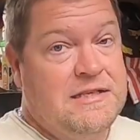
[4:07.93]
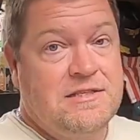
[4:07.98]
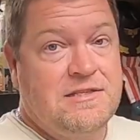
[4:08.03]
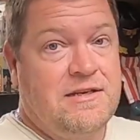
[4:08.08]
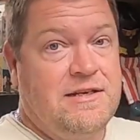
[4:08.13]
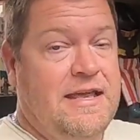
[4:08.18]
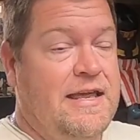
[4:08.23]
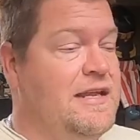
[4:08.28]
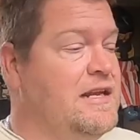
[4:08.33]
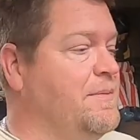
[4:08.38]
It's
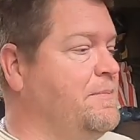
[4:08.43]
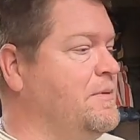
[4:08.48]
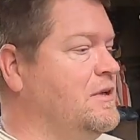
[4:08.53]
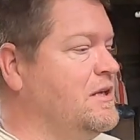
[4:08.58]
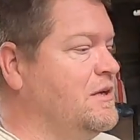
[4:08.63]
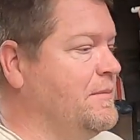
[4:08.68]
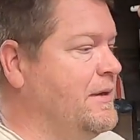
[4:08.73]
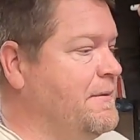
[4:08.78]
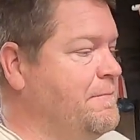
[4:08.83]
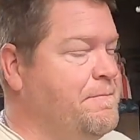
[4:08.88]
starting to heat up a
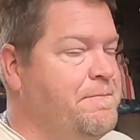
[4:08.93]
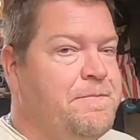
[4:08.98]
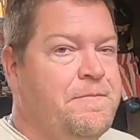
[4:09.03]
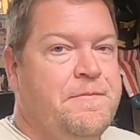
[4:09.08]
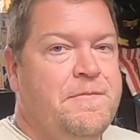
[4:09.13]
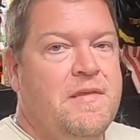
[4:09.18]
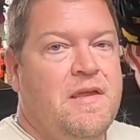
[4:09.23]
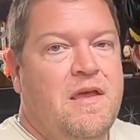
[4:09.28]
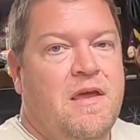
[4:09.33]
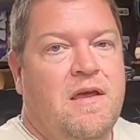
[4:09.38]
little bit.
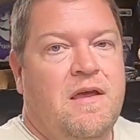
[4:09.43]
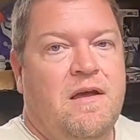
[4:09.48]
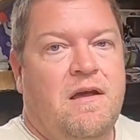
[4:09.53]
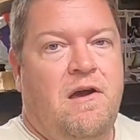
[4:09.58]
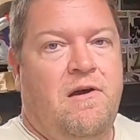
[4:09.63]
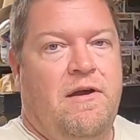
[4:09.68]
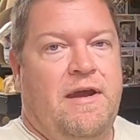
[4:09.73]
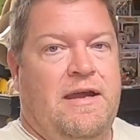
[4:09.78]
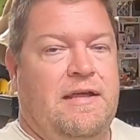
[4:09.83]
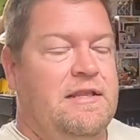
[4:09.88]

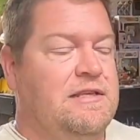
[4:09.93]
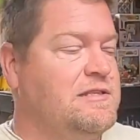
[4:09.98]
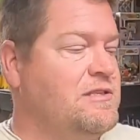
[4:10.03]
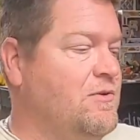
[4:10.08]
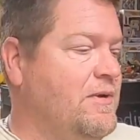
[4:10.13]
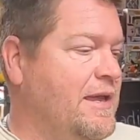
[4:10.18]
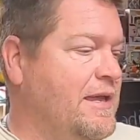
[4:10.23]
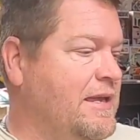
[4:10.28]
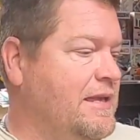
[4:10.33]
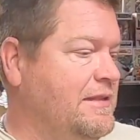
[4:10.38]
All right, let's
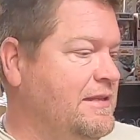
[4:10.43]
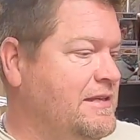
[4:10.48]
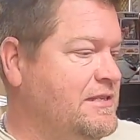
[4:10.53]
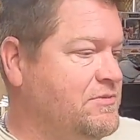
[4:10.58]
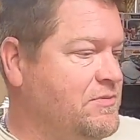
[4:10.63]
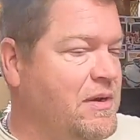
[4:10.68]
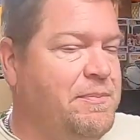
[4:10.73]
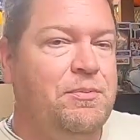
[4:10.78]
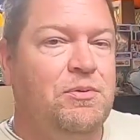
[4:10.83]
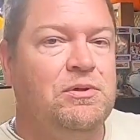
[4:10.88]
go ahead and get these
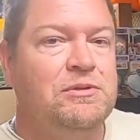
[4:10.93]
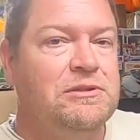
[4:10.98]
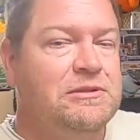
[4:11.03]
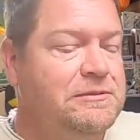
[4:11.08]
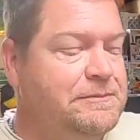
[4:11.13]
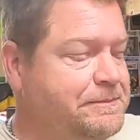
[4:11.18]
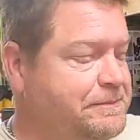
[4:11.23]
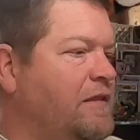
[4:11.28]
3 pulled.